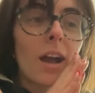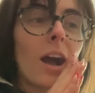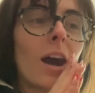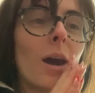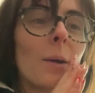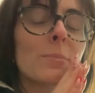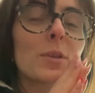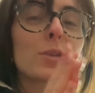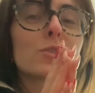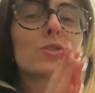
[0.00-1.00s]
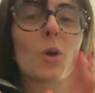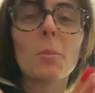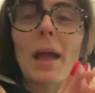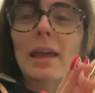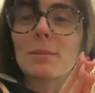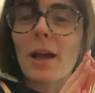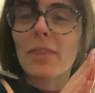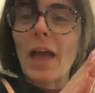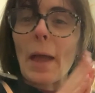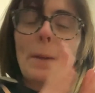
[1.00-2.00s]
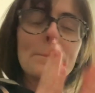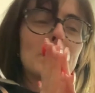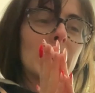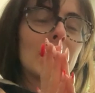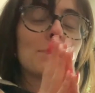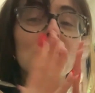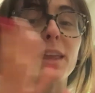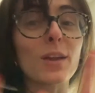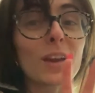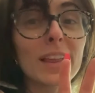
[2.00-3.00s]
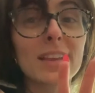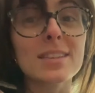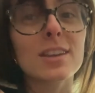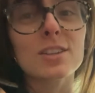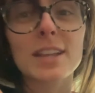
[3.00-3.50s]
Um, so mad about that, but here it is. Here's